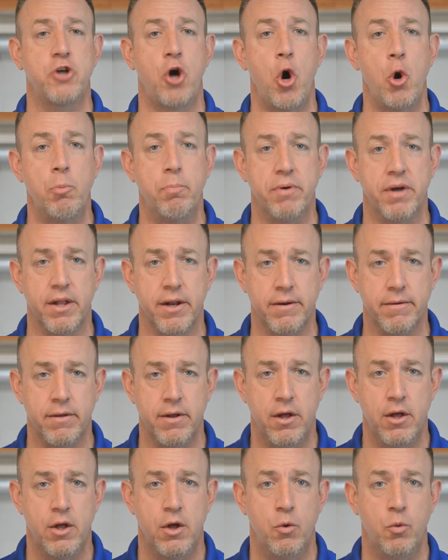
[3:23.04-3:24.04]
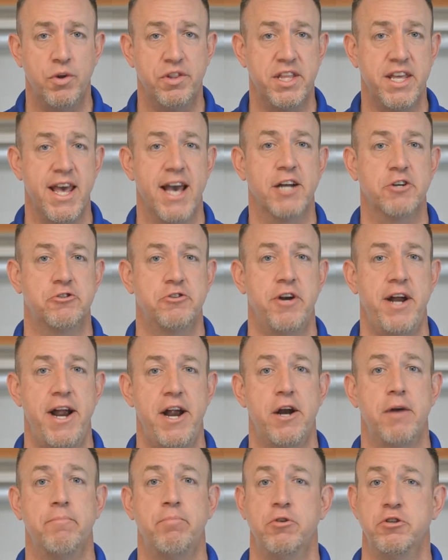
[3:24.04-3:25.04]
open with the extra
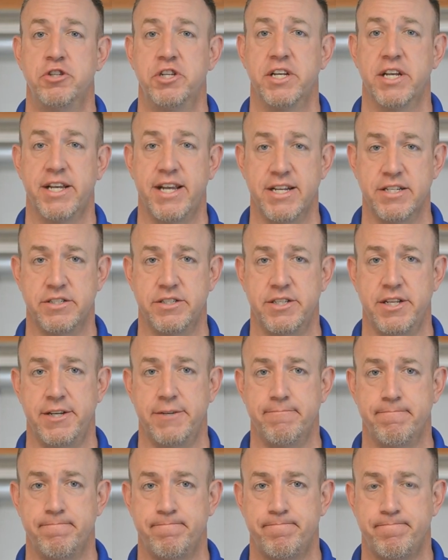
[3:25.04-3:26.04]
air pushing against it.